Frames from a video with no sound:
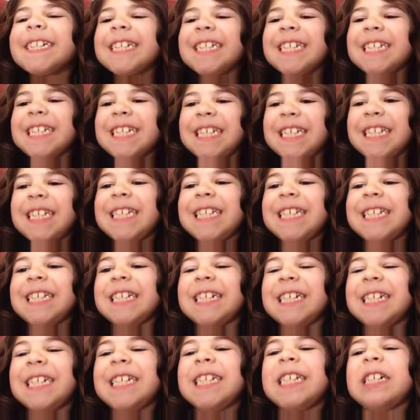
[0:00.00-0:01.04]
one's
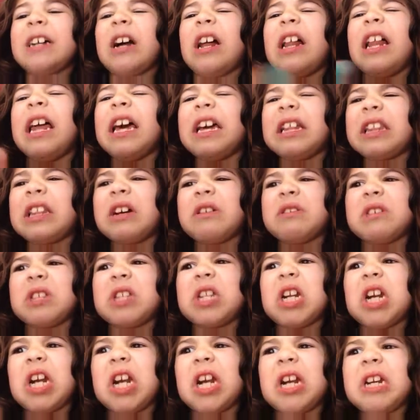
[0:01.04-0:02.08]
easier too. I like those
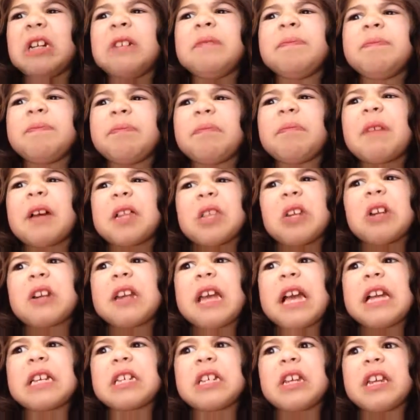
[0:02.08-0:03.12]
3, but there's
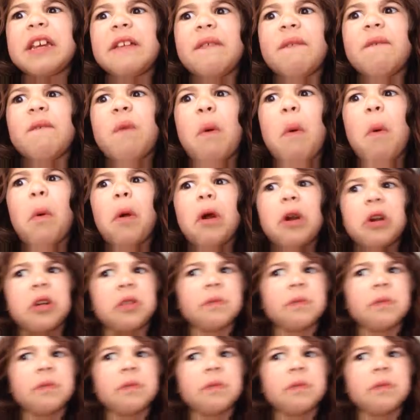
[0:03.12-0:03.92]
actually 4.